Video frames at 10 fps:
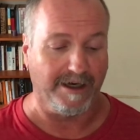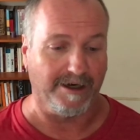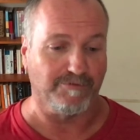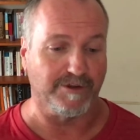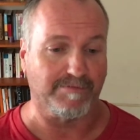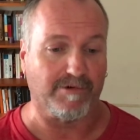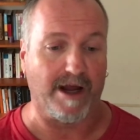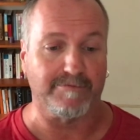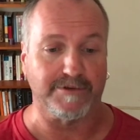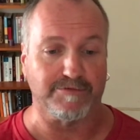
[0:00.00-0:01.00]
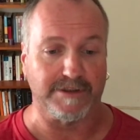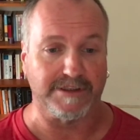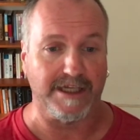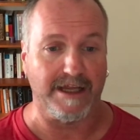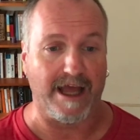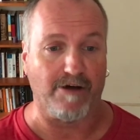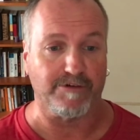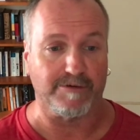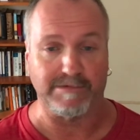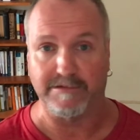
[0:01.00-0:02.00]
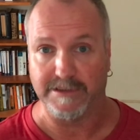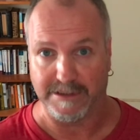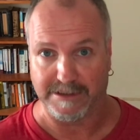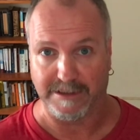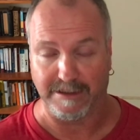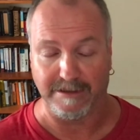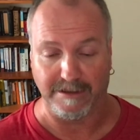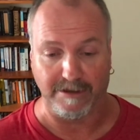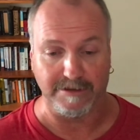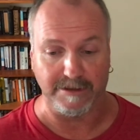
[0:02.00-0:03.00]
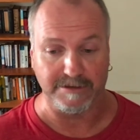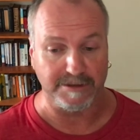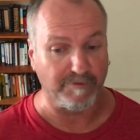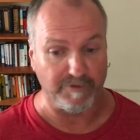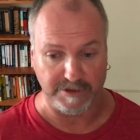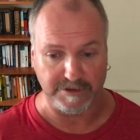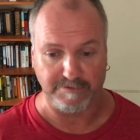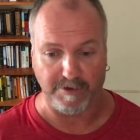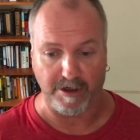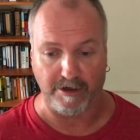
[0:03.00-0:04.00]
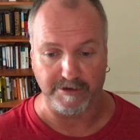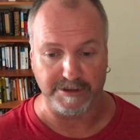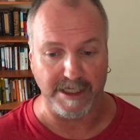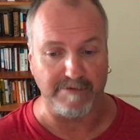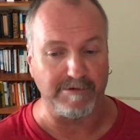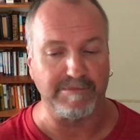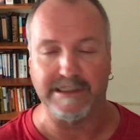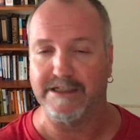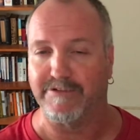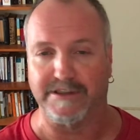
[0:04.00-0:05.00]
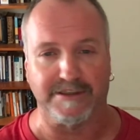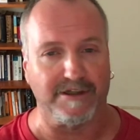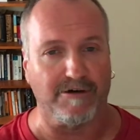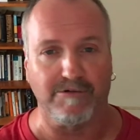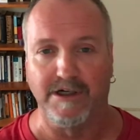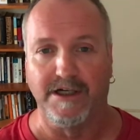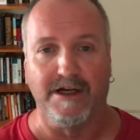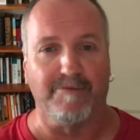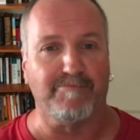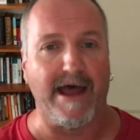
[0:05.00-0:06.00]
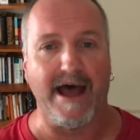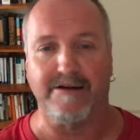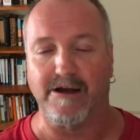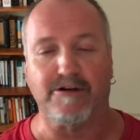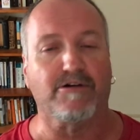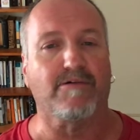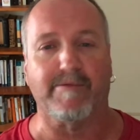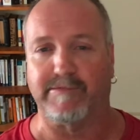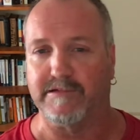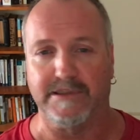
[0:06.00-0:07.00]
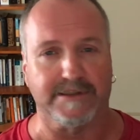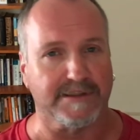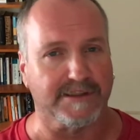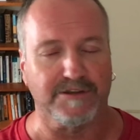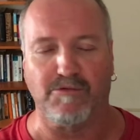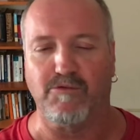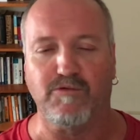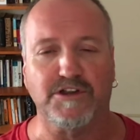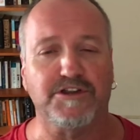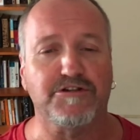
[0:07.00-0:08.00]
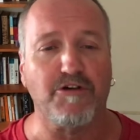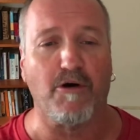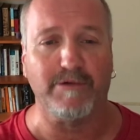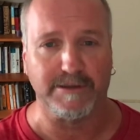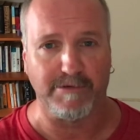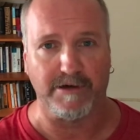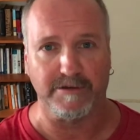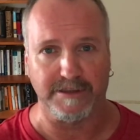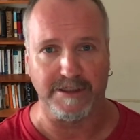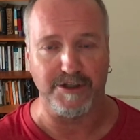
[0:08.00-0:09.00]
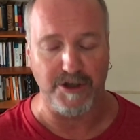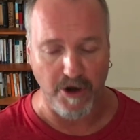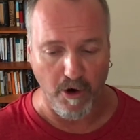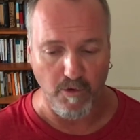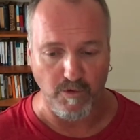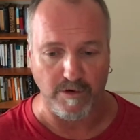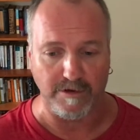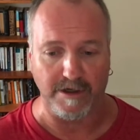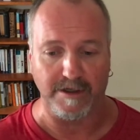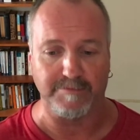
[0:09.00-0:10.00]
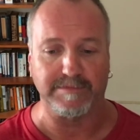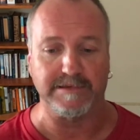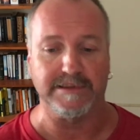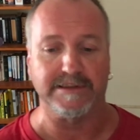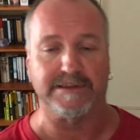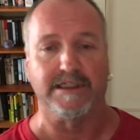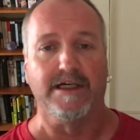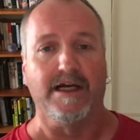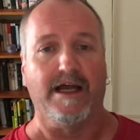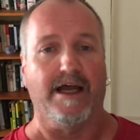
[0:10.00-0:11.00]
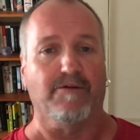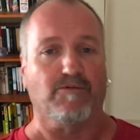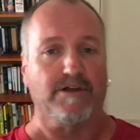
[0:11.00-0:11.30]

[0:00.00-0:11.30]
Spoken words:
with problems with say how they're policed, and some of it's understandable, but even so bad corrupt police is still so much better than no police. And